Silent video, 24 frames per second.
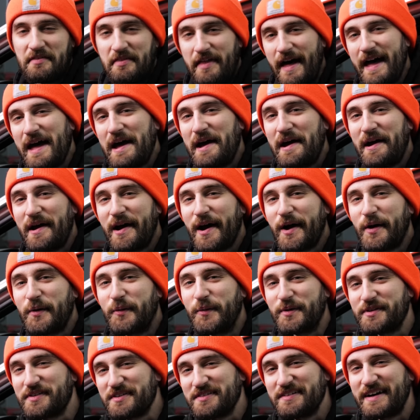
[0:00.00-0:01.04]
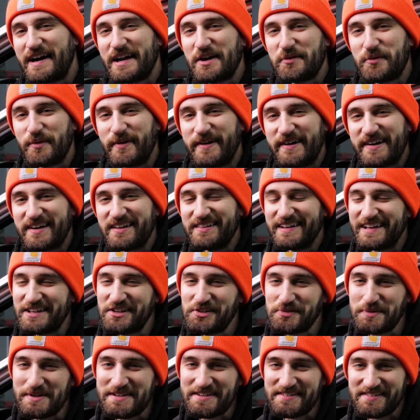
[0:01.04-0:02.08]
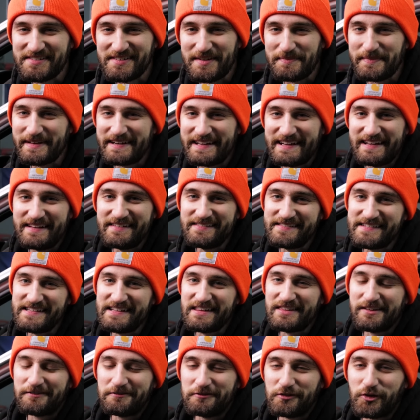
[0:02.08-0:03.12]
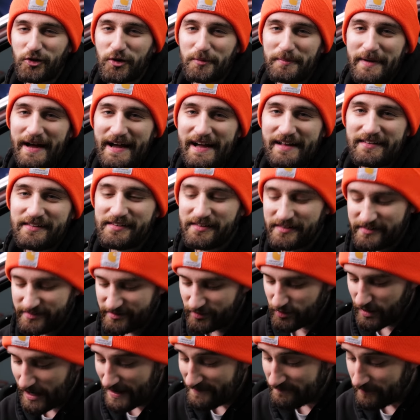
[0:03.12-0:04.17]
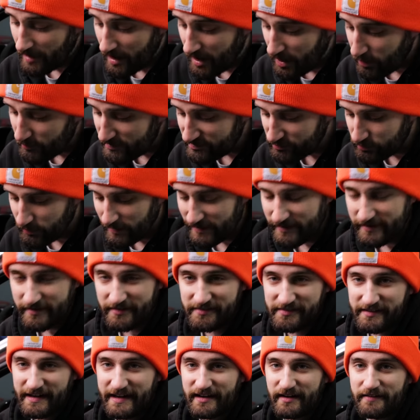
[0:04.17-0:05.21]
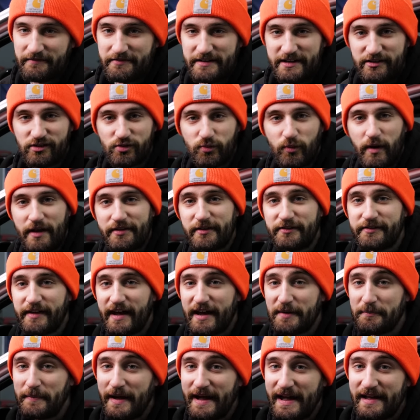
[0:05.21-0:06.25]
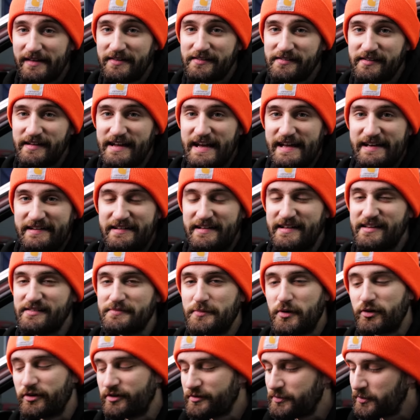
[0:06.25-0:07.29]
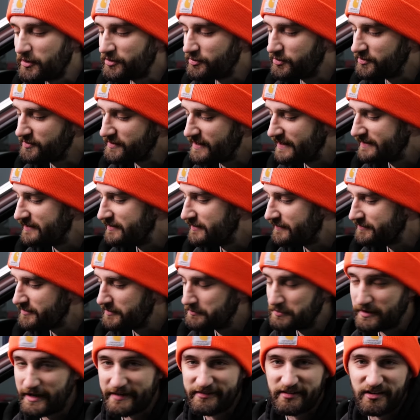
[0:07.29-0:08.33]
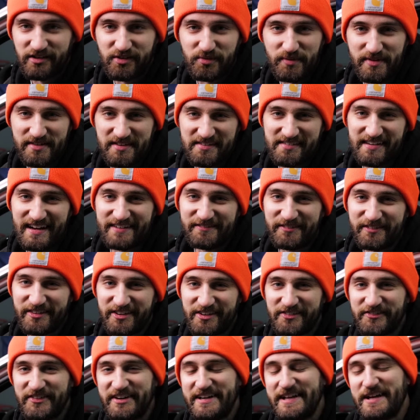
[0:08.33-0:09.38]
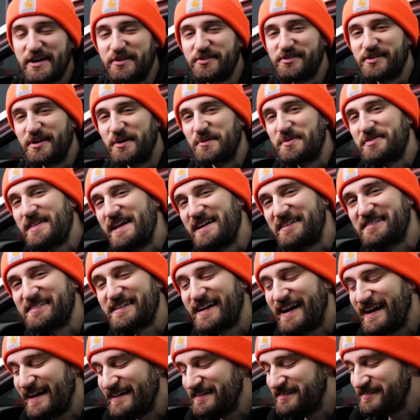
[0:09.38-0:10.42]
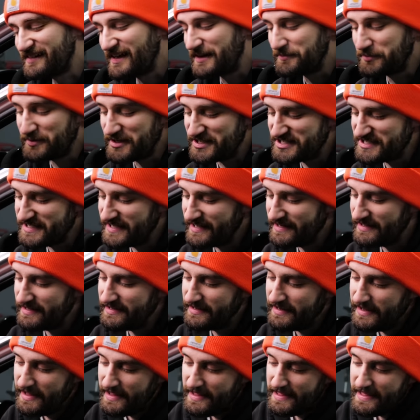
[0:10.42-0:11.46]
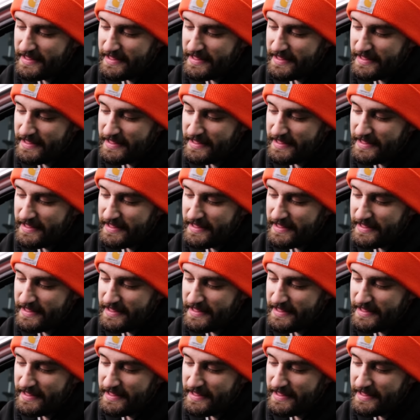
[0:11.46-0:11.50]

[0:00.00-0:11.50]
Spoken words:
That was a lot of work. Let's switch to something easy, the floor mats. So I've always wanted a set of these WeatherTech mats, and Keith Motorsports was kind enough to bless us with a set for this video. So thanks guys, I appreciate it.